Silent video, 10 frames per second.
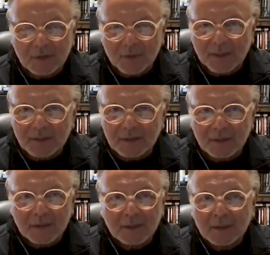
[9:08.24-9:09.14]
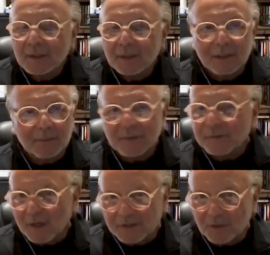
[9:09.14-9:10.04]
grid can be
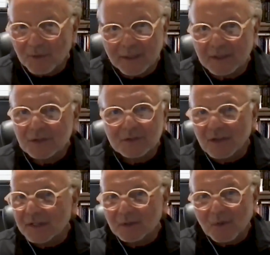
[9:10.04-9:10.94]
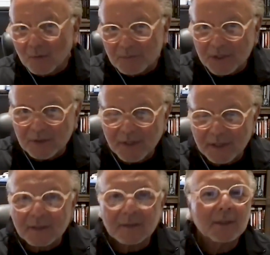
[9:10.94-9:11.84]
fluctuating just like your home
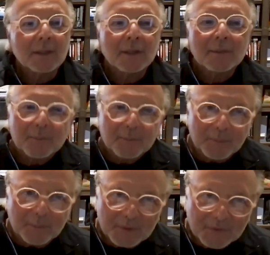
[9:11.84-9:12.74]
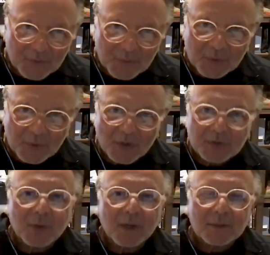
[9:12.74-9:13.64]
generator, but through the
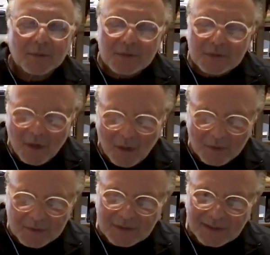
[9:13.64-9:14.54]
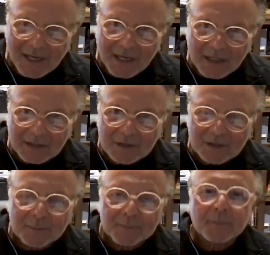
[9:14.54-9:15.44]
RoseWater, which is always
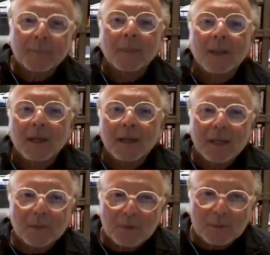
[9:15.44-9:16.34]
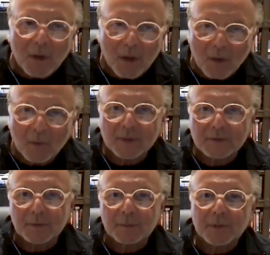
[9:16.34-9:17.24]
engaged, it will always
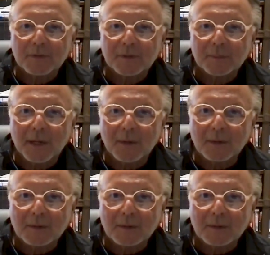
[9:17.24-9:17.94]
be perfect power.